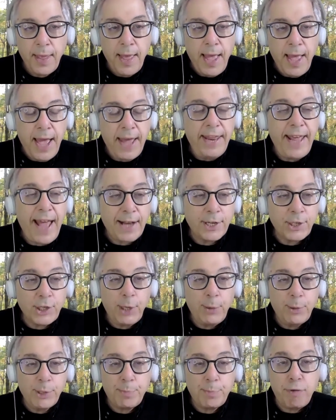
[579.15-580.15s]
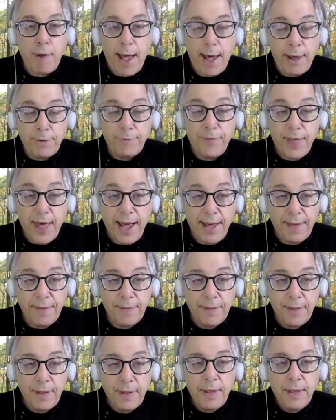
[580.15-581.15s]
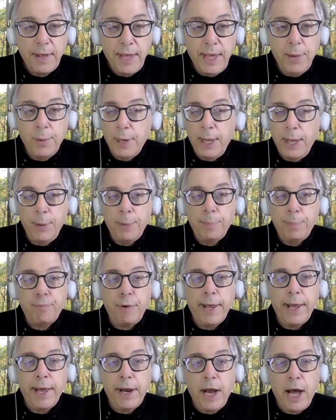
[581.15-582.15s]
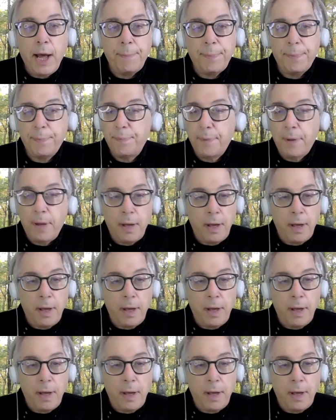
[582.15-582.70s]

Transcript: And he actually was proud of that he would he would bring it up